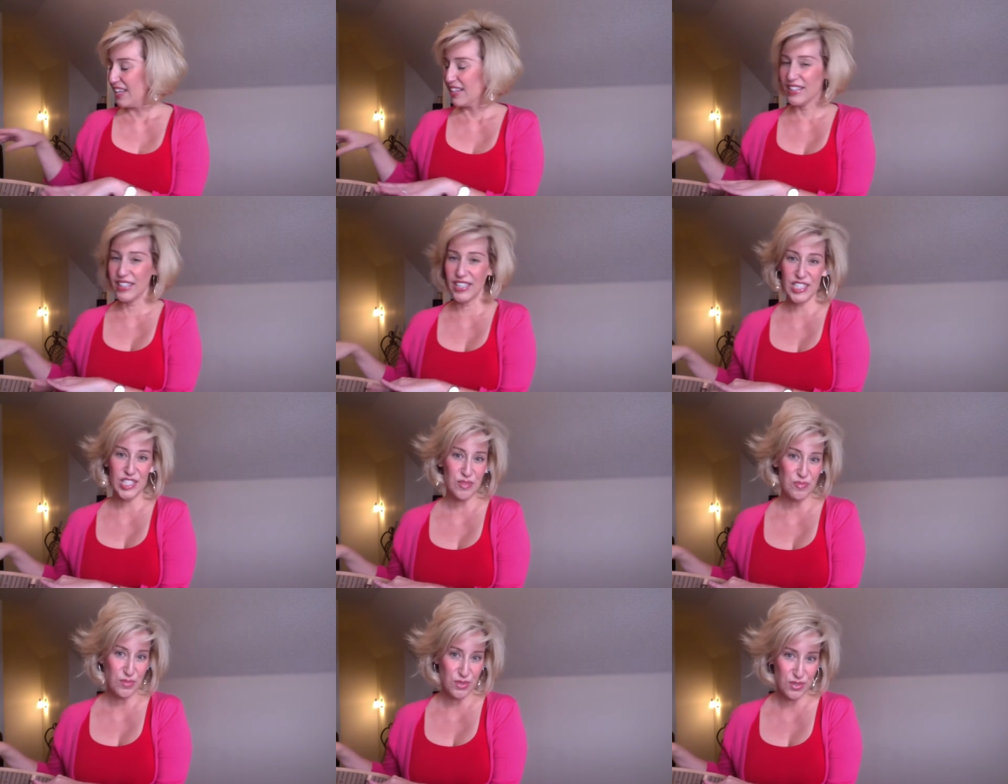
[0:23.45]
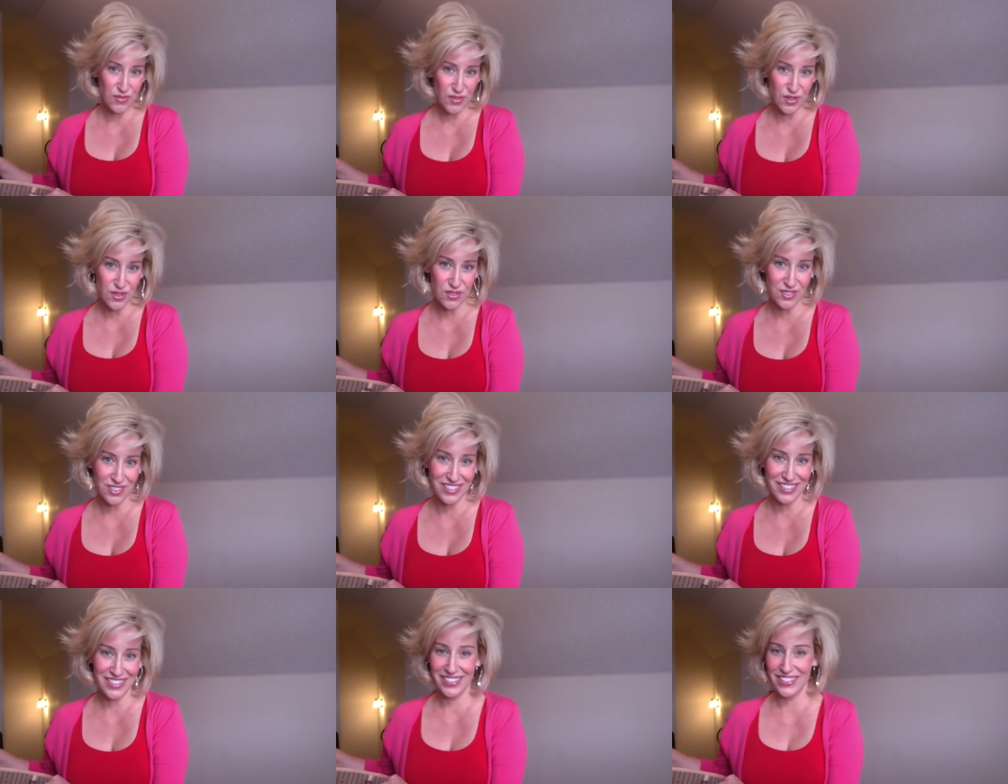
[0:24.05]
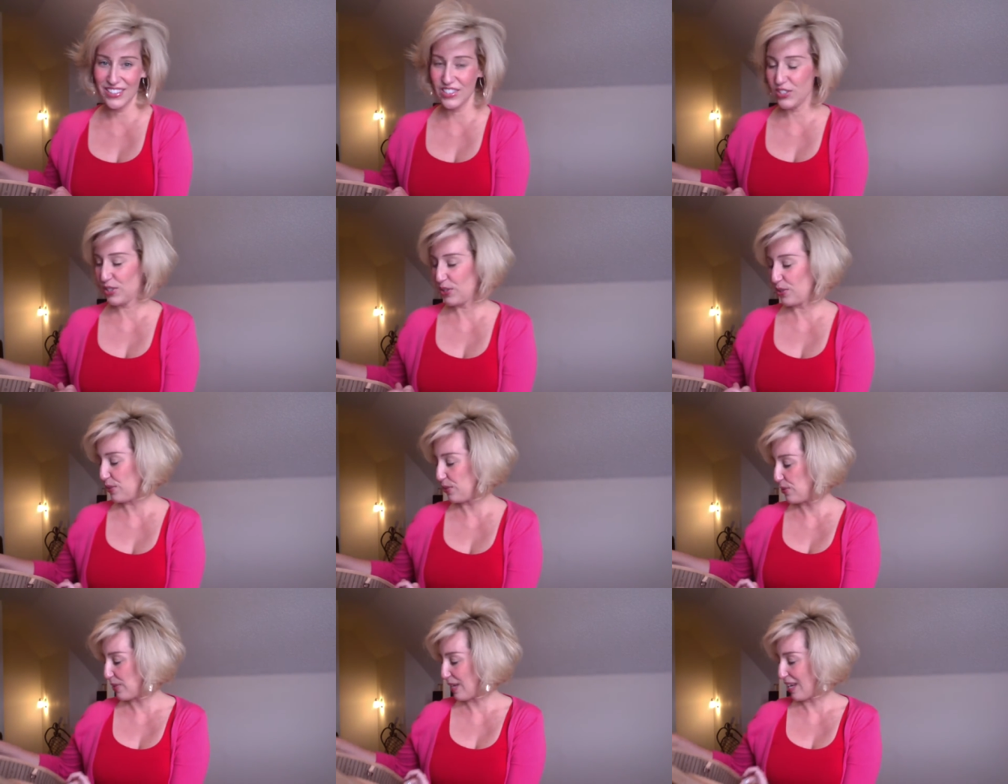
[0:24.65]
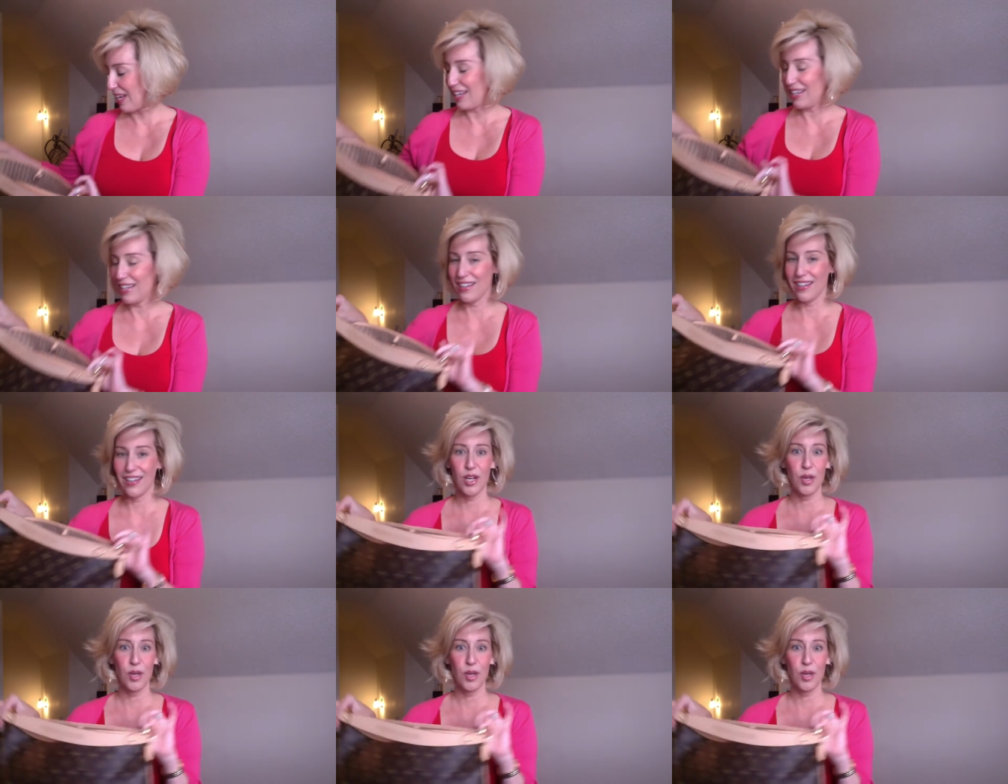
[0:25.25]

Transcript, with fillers: let's move on to a,